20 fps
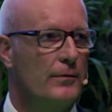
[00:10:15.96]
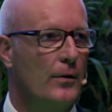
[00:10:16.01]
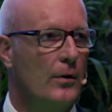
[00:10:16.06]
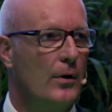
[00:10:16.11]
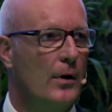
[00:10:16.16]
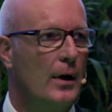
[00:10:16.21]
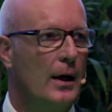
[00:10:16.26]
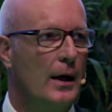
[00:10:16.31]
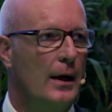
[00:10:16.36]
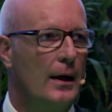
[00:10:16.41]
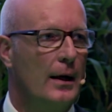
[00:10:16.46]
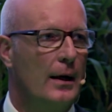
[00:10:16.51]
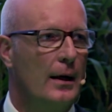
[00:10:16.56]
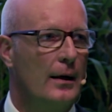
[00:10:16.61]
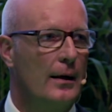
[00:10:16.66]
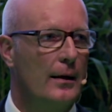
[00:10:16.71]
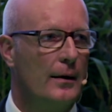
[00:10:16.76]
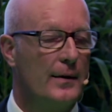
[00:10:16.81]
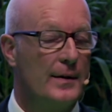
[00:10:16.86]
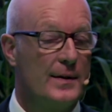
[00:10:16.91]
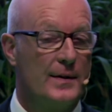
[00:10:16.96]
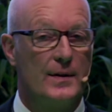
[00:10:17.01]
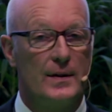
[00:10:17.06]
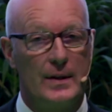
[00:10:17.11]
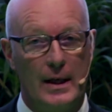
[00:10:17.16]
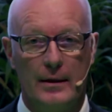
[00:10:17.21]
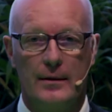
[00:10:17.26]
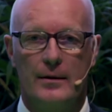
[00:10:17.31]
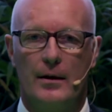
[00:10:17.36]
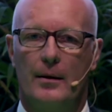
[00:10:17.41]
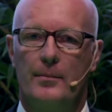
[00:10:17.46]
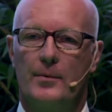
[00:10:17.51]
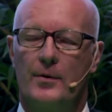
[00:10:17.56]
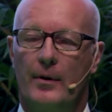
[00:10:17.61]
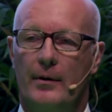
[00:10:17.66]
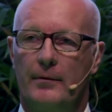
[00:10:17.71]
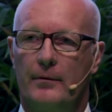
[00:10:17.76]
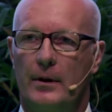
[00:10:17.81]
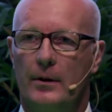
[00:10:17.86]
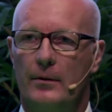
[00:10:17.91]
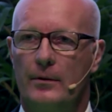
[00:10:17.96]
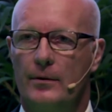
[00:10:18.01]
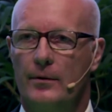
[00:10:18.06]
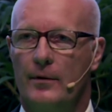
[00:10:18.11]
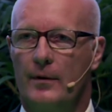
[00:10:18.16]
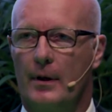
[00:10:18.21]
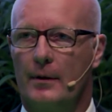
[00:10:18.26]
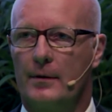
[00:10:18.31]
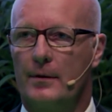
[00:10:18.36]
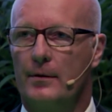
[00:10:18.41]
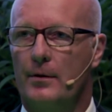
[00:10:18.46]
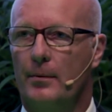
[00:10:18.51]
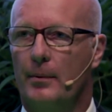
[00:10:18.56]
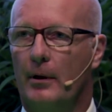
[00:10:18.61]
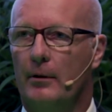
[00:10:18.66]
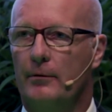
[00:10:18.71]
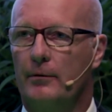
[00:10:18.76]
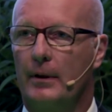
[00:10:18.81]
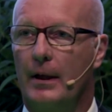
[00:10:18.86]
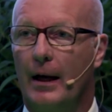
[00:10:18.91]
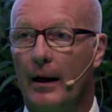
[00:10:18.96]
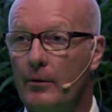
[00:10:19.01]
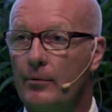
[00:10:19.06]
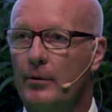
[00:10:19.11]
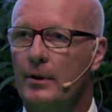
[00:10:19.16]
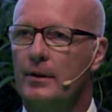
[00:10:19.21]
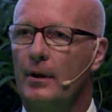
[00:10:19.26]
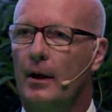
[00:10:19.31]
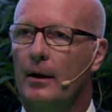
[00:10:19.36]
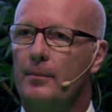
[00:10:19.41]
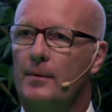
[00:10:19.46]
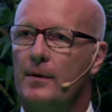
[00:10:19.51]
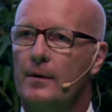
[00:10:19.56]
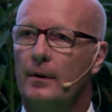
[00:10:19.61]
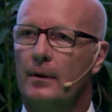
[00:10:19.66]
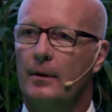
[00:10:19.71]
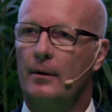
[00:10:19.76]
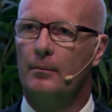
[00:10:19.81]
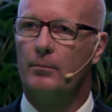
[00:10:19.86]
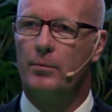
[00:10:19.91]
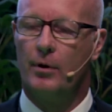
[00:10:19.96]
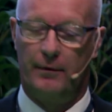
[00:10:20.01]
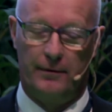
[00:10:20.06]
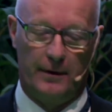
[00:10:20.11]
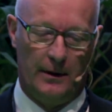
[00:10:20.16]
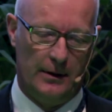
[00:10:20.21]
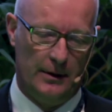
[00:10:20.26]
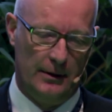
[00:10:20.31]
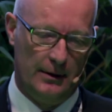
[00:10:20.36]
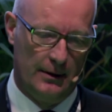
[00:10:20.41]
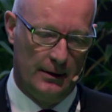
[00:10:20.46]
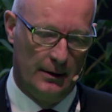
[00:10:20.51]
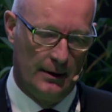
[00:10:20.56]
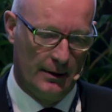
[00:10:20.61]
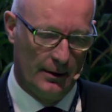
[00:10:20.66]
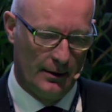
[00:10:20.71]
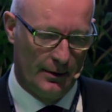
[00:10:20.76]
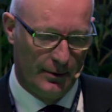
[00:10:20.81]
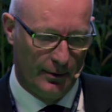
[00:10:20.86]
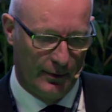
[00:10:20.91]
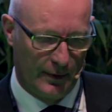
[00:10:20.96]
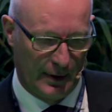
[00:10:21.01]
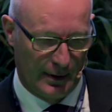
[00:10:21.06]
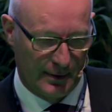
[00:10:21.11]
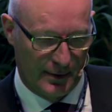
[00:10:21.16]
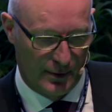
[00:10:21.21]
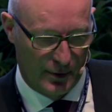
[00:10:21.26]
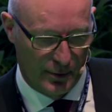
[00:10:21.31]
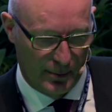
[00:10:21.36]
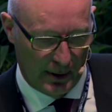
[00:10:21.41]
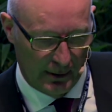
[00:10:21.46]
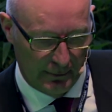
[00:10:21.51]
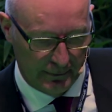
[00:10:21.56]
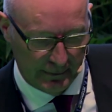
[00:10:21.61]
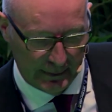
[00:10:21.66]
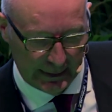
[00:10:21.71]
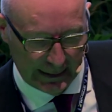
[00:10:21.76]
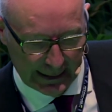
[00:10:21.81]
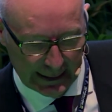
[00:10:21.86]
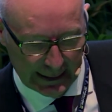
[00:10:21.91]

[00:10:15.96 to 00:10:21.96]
saw, uh, this is 10 times 2012 and 100 times profit 2012.